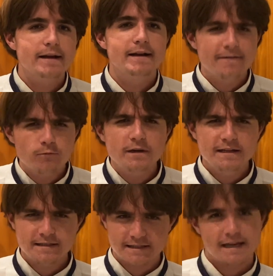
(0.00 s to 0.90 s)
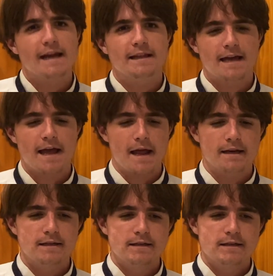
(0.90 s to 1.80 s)
if we say
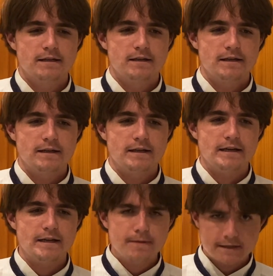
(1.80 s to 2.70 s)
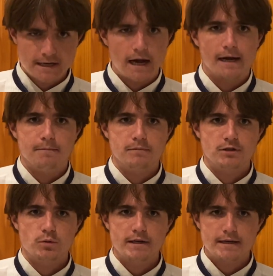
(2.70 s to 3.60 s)
that in the time
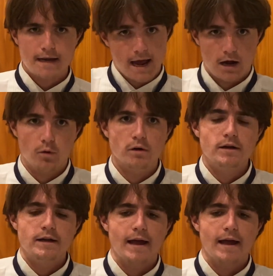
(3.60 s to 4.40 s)
between now